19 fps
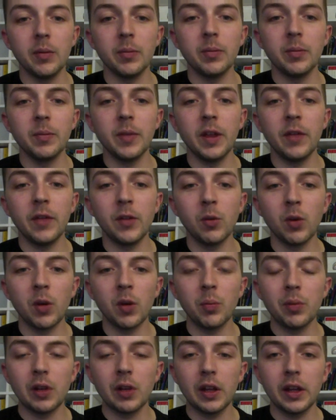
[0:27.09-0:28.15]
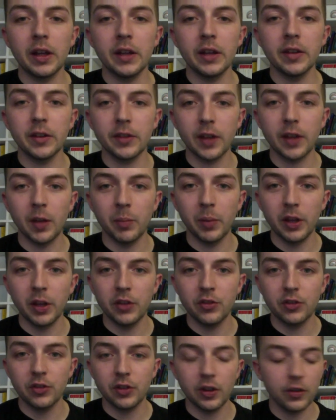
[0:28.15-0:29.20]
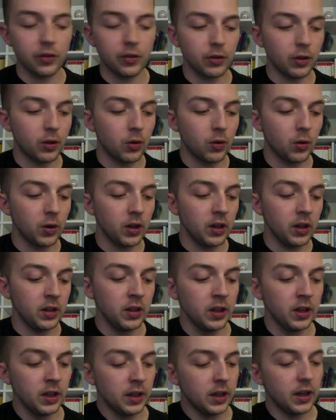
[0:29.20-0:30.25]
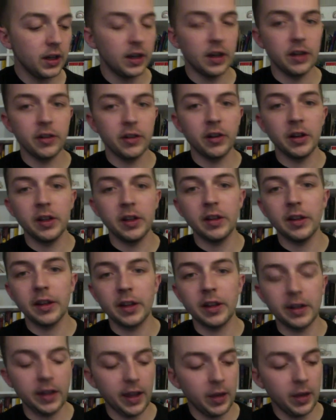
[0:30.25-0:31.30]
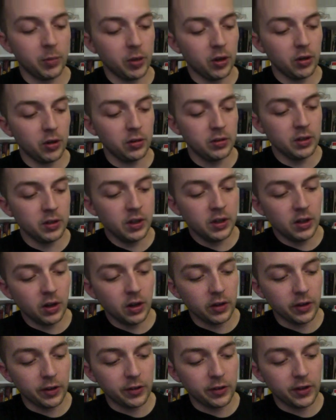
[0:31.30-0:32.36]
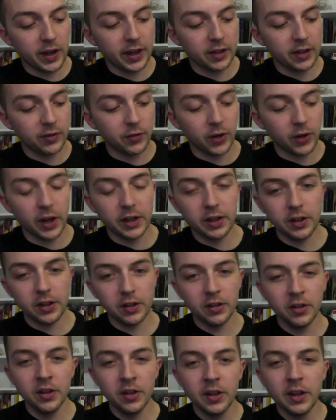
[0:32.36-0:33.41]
If you want to play in the same pitch as the recording, you're going to need like a capo on the second fret here,